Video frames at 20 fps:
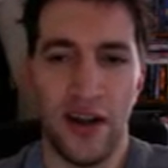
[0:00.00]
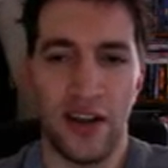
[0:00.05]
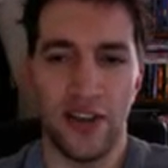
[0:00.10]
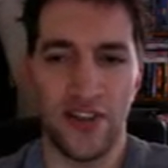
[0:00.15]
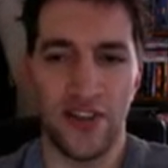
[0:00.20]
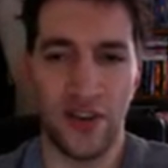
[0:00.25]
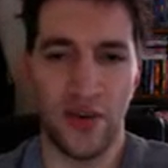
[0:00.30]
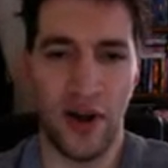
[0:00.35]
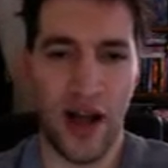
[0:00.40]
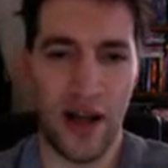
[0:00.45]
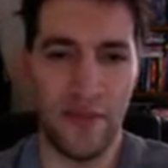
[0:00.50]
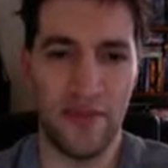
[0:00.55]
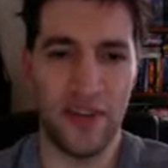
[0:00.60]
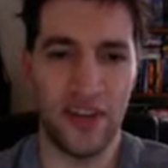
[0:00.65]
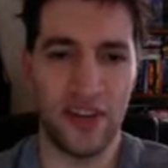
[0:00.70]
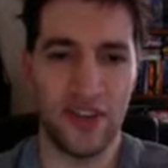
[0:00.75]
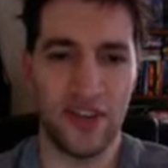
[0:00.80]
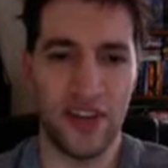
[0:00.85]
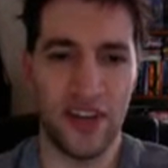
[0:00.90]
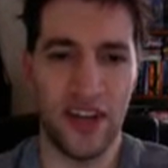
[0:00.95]
So
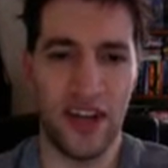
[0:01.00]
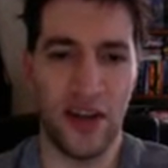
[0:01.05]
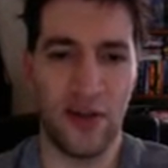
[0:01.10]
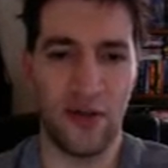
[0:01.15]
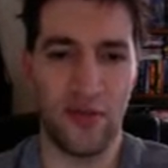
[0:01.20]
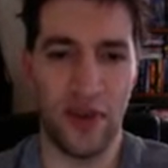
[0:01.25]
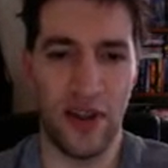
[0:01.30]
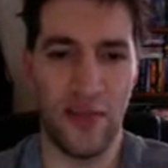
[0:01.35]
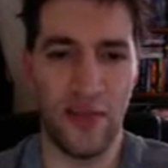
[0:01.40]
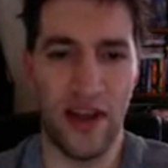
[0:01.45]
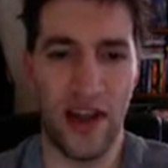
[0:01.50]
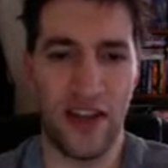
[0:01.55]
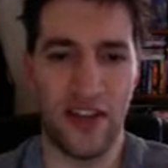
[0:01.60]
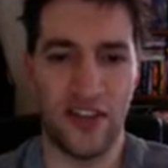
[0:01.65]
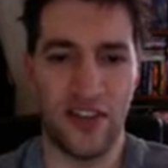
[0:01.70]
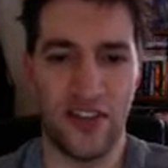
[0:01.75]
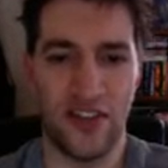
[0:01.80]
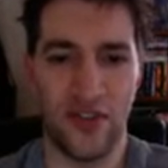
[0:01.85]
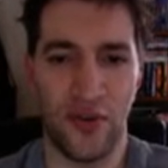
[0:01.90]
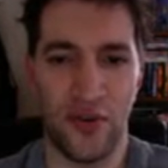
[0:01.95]
obviously a
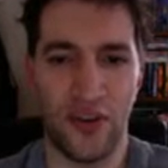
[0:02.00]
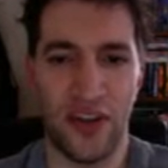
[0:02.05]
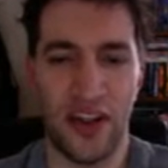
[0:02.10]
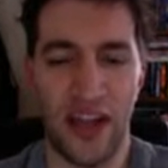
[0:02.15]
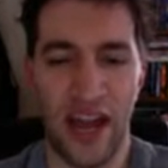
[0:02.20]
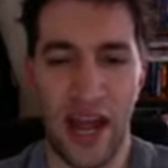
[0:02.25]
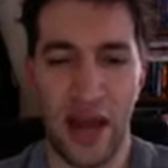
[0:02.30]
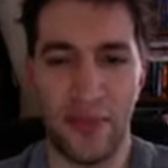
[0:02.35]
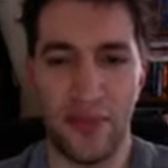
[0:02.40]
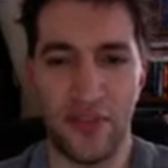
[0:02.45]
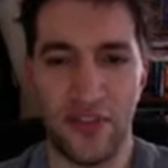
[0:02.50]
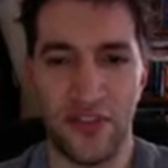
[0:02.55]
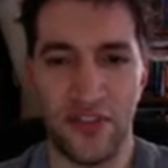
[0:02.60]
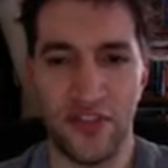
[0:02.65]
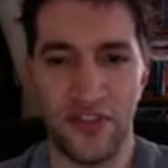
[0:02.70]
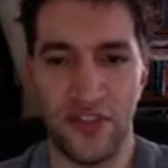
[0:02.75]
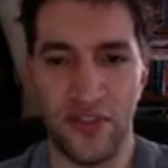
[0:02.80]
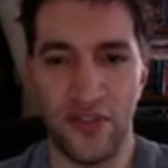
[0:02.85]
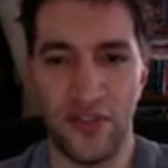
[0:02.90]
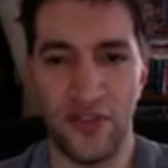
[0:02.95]
rematch is going to happen
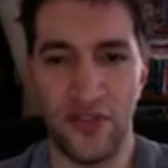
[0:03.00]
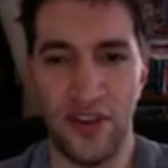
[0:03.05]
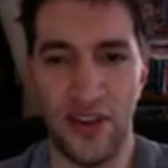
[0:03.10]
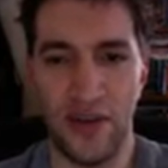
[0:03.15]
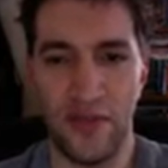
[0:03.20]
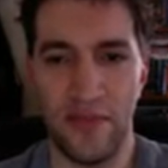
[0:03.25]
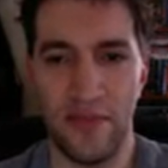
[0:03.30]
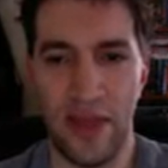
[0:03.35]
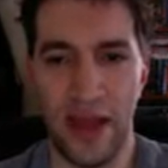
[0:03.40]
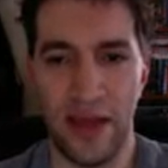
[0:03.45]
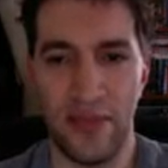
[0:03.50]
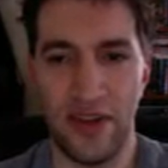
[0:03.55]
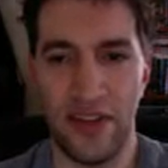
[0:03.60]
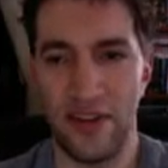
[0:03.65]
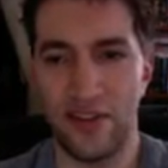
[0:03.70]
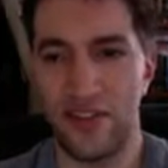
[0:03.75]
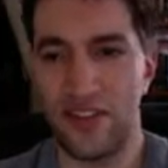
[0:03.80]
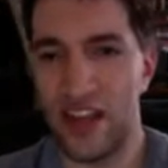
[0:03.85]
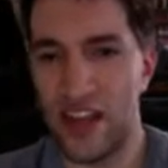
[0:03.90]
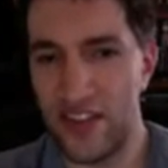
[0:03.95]
soon, and maybe
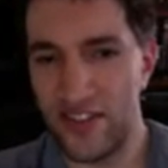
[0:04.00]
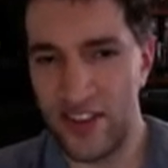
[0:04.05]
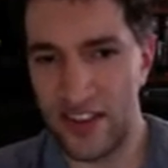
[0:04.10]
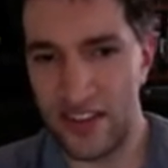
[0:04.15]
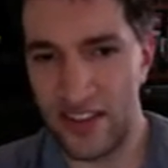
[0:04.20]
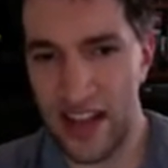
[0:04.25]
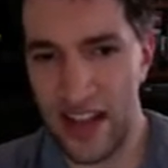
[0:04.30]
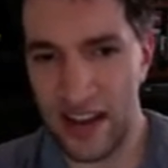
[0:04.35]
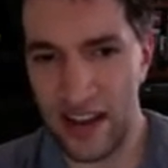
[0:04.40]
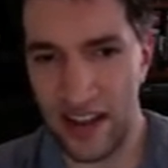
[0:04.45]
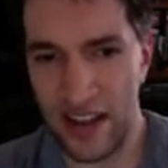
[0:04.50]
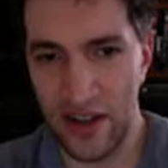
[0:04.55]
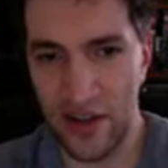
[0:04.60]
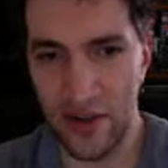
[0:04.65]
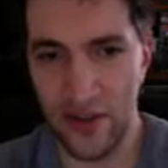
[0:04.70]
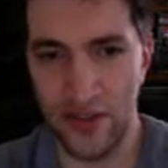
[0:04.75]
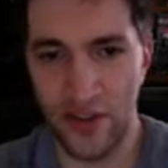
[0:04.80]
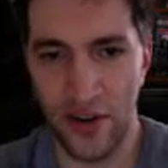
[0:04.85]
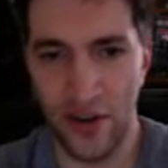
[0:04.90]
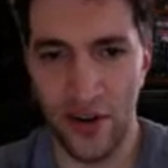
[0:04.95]
they're teasing that
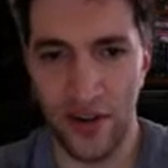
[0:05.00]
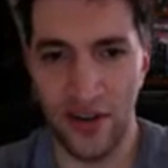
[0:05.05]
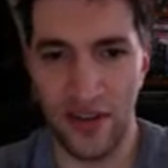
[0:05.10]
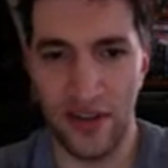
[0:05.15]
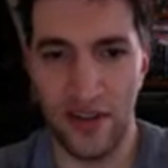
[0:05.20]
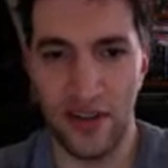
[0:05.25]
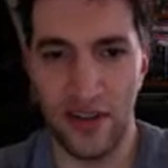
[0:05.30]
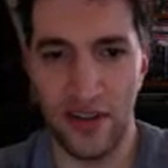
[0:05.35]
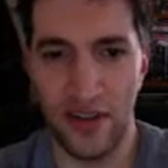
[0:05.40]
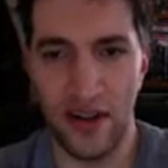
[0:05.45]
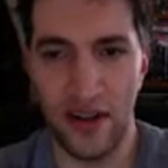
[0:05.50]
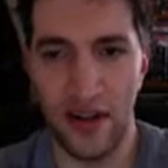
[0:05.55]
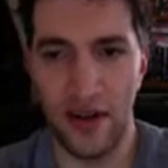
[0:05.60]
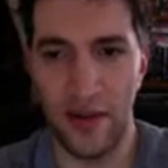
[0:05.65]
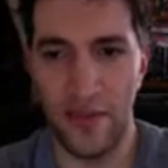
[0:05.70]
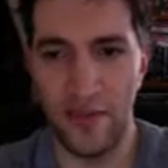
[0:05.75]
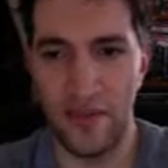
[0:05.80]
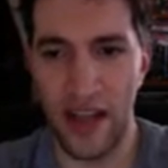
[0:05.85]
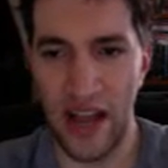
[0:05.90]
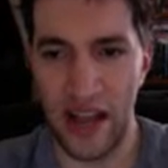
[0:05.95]
heel turn,
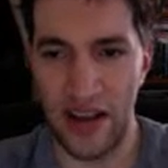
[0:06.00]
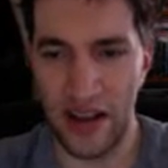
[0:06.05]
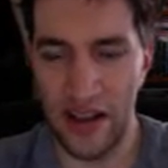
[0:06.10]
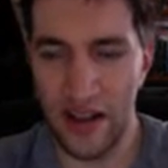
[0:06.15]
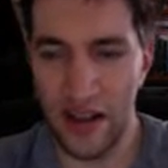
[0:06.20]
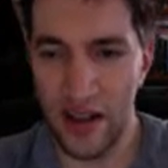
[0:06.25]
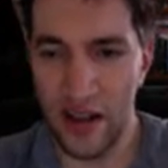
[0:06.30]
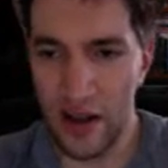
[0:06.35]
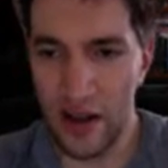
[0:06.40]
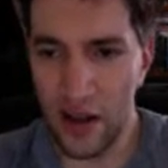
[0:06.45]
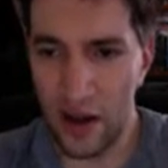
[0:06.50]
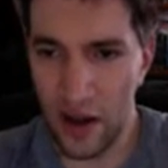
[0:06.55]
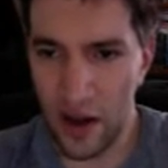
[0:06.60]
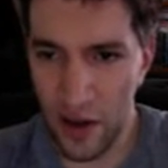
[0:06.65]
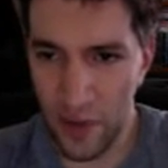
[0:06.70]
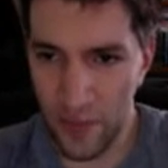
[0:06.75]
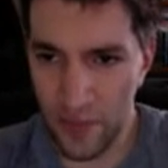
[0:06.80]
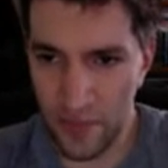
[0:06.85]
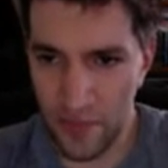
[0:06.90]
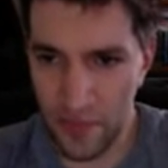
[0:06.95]

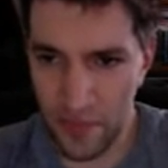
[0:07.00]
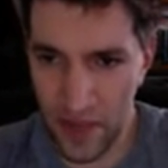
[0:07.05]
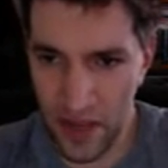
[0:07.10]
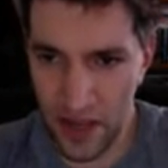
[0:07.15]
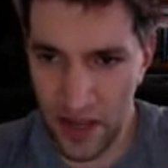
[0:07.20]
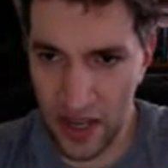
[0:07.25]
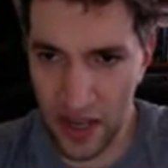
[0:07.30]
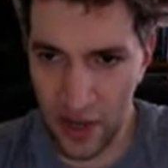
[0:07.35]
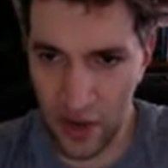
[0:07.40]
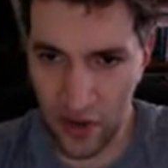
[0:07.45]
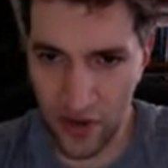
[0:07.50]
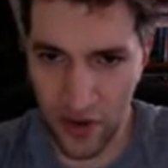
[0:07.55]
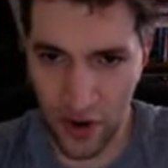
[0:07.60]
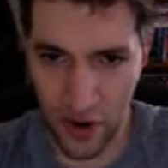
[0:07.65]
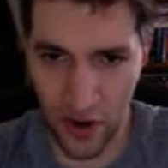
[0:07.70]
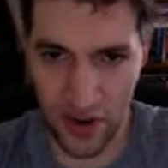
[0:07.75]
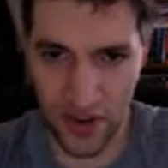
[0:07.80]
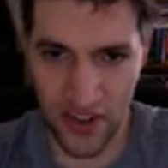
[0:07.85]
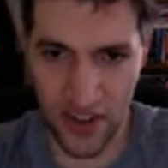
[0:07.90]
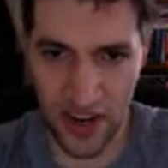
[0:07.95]
a heel
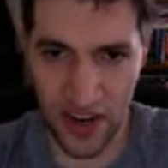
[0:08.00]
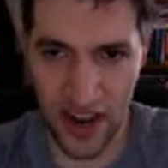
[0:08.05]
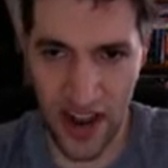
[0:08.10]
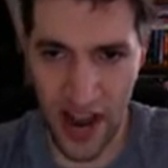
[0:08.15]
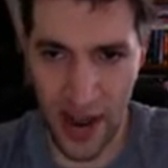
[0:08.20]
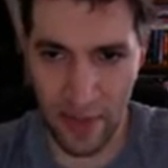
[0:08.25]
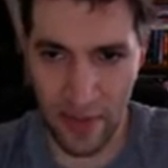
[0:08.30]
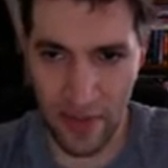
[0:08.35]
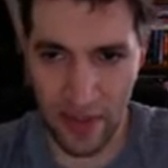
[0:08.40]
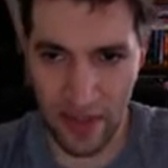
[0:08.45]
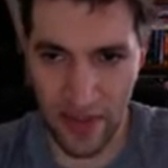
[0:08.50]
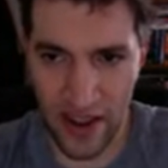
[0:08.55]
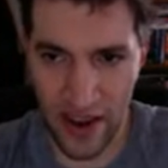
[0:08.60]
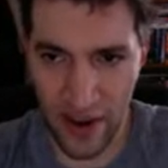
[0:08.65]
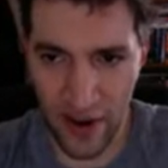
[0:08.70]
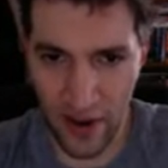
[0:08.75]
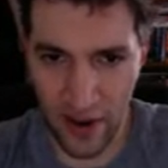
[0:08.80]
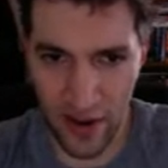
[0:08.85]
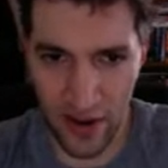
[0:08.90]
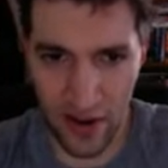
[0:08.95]
turn is going to happen
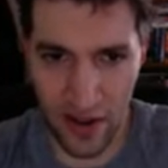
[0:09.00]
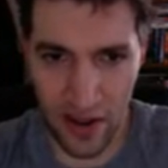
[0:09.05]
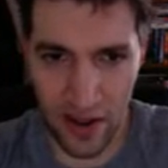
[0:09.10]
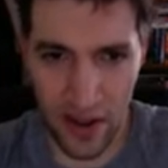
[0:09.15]
there.